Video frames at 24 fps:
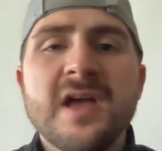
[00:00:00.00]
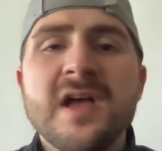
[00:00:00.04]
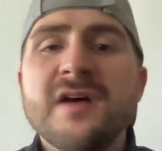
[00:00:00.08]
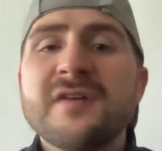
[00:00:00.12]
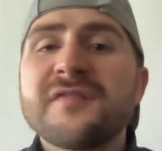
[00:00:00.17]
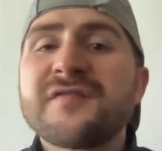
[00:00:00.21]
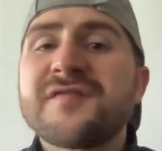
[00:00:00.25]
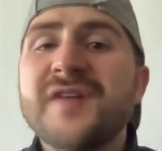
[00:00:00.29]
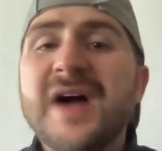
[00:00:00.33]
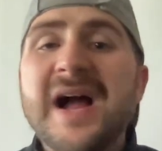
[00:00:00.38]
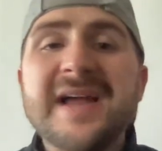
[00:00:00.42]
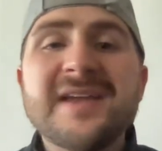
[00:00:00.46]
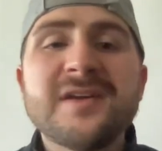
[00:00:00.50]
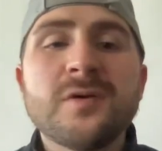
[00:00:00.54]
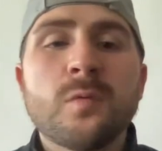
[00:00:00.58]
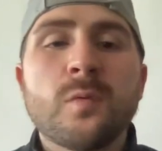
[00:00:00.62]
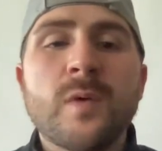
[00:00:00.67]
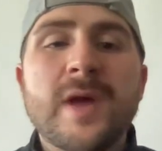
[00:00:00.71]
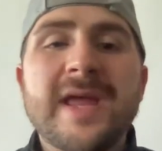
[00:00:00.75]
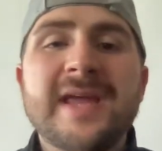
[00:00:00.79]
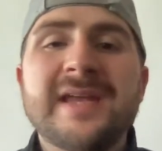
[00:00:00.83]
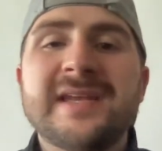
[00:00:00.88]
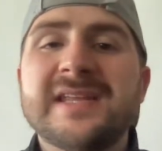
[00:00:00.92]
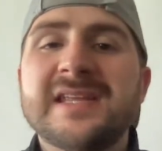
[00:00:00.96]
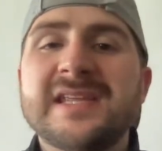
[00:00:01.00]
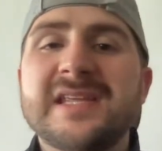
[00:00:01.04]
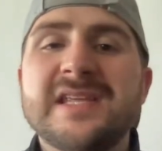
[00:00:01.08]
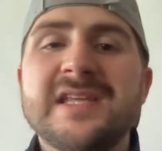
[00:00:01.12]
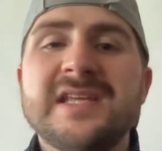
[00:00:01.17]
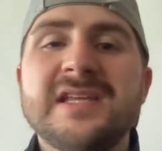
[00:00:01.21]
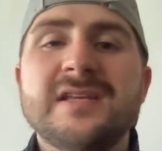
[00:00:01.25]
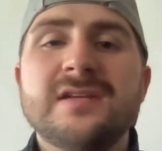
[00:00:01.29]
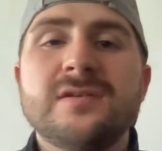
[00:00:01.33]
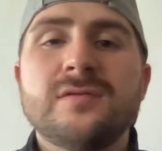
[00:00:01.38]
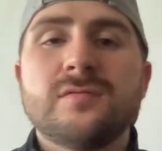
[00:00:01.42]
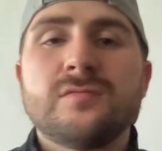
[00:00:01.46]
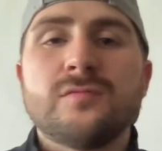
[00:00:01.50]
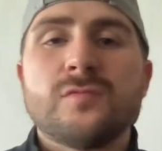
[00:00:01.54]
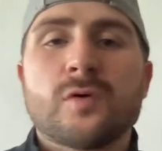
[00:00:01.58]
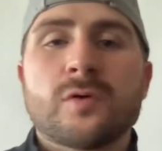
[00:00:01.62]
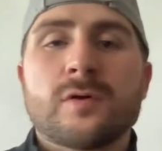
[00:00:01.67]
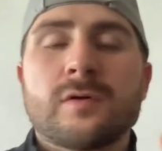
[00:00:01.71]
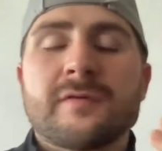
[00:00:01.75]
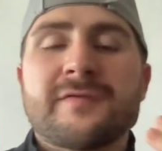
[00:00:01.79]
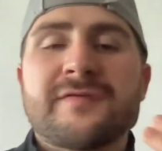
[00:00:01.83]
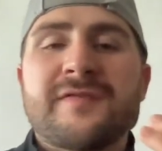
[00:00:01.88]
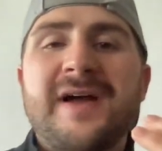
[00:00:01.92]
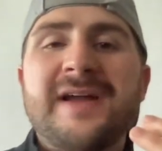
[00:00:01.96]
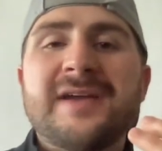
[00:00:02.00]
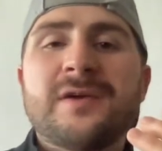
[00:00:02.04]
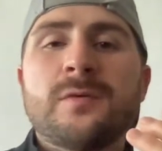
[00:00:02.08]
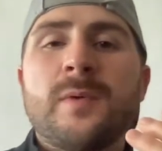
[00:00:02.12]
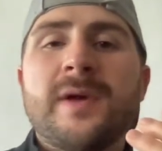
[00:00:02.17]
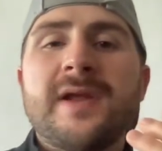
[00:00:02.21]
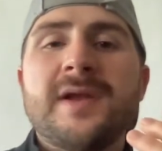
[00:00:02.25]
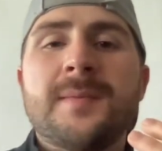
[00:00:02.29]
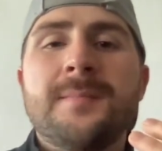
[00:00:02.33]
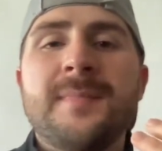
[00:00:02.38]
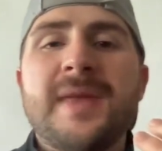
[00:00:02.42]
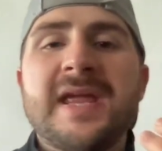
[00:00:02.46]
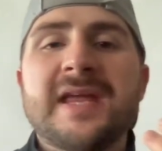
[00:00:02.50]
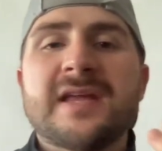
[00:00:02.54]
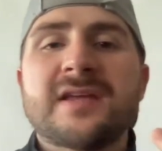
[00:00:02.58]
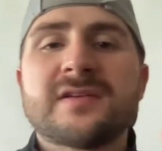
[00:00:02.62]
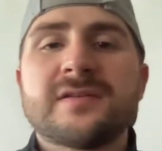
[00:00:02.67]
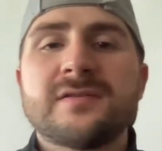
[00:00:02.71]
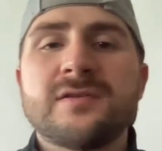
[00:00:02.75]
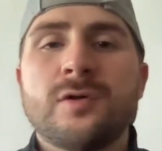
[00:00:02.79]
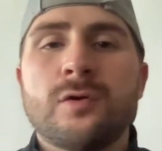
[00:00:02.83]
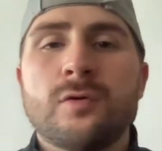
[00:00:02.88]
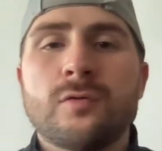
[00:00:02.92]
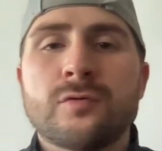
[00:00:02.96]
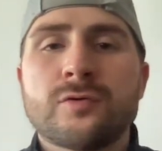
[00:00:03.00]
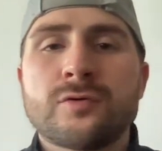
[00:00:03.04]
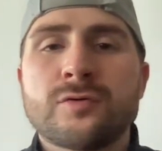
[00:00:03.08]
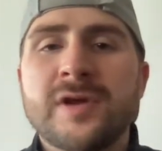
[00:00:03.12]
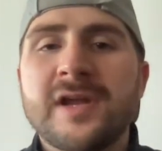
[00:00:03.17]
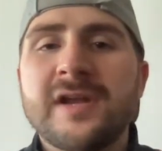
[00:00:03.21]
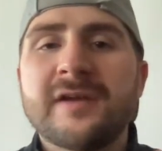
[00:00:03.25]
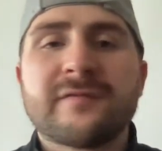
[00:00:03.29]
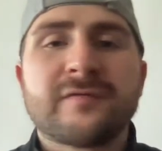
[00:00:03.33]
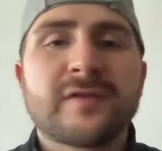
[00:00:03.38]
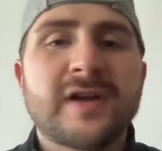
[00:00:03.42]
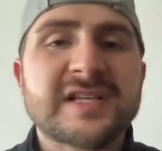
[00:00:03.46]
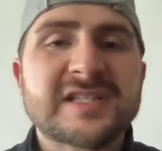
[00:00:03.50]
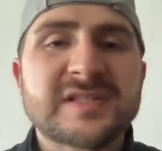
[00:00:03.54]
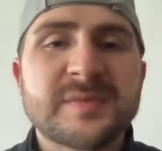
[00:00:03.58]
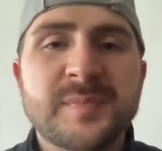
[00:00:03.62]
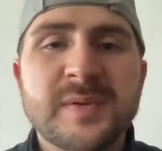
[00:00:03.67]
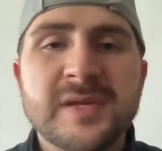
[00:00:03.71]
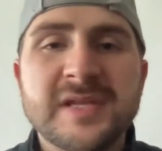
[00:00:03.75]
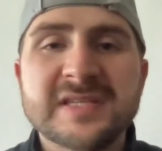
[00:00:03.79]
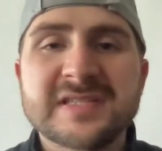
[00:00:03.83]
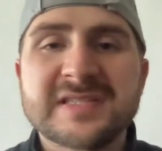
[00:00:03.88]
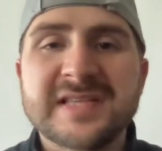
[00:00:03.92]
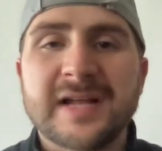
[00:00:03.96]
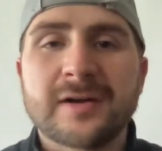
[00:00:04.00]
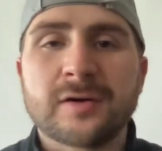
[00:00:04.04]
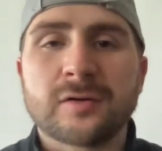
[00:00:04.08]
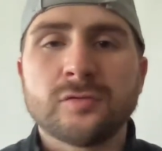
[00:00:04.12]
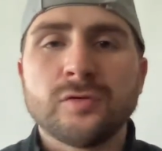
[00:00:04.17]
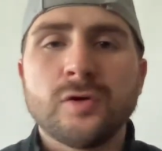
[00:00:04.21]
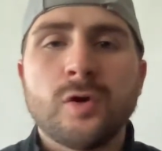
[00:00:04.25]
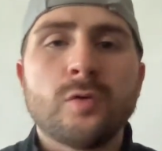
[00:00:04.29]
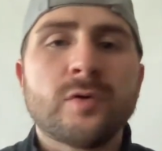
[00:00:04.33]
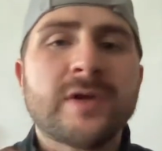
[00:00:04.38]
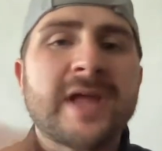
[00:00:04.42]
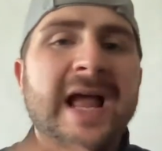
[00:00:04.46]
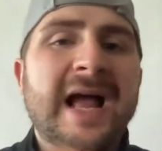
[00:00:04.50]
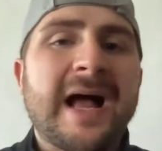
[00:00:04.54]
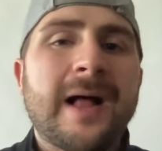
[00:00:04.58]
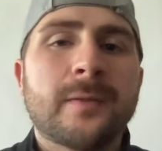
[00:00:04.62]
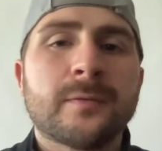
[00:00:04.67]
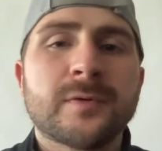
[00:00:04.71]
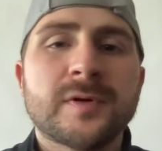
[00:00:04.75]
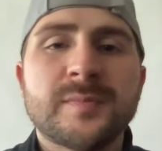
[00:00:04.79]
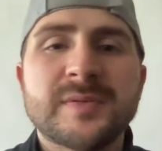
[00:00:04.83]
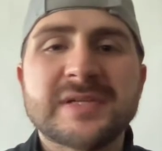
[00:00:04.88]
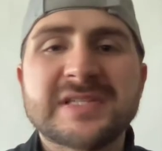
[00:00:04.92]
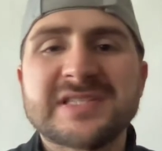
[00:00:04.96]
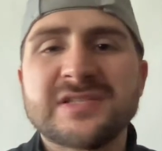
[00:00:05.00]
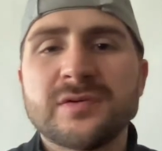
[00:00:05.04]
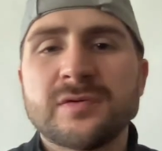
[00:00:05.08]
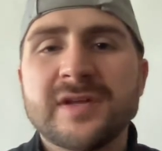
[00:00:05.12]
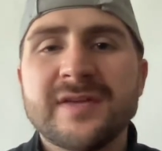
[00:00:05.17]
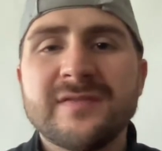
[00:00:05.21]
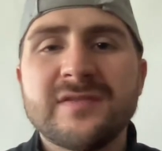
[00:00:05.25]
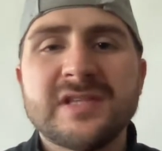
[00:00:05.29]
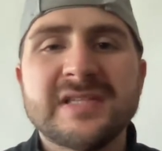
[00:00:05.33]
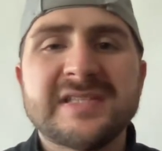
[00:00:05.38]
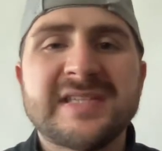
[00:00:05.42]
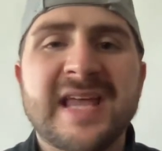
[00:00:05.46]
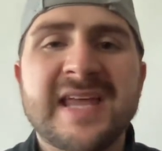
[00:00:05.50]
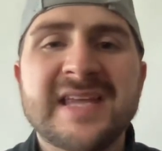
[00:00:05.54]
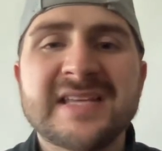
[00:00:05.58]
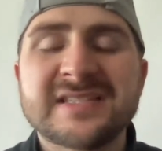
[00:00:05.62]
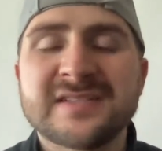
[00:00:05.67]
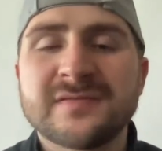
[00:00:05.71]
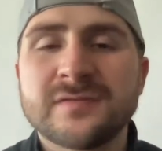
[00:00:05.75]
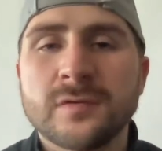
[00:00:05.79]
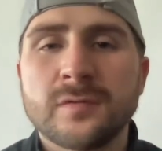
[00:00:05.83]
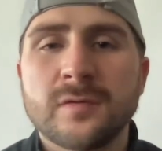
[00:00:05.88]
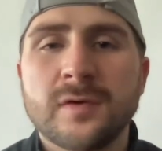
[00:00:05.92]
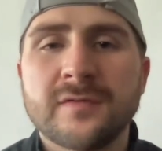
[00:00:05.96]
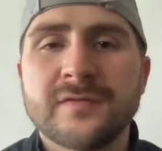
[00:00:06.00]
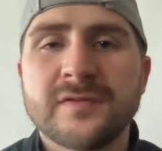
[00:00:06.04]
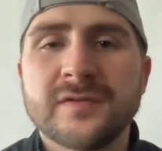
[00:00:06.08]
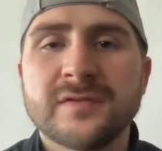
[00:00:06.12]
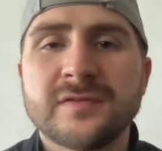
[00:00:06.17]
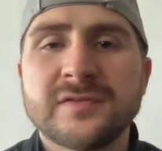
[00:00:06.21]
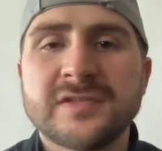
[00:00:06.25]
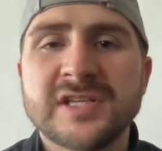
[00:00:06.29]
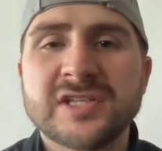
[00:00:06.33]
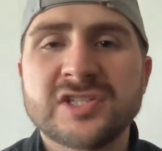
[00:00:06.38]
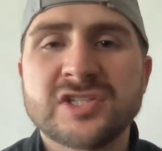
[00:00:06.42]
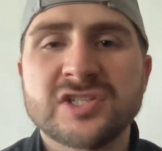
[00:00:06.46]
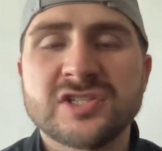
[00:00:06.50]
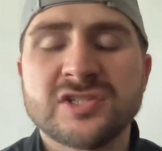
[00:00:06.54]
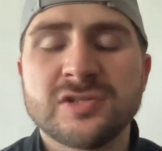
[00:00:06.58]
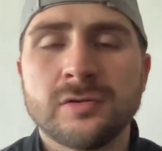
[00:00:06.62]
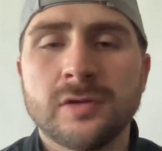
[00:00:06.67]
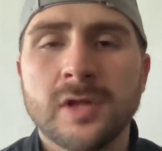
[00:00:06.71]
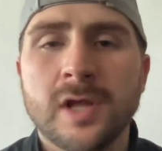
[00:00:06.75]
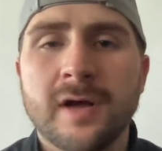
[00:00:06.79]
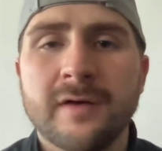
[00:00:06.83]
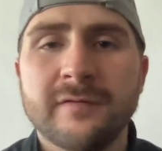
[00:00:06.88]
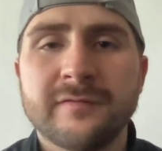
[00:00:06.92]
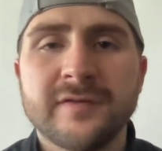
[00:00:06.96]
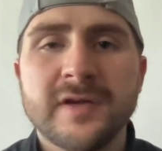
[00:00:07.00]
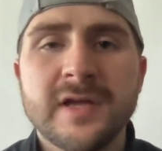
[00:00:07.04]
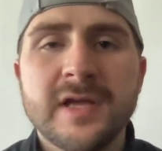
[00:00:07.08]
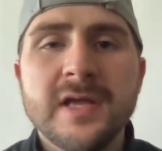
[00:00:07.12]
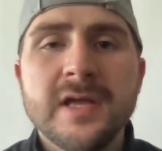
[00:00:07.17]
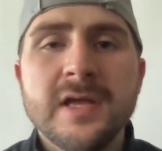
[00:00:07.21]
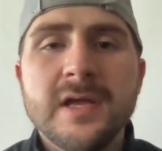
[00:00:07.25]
Find a way to eat or find a way to make, creative recipes that are low calorie but still give you the taste of the dishes you love.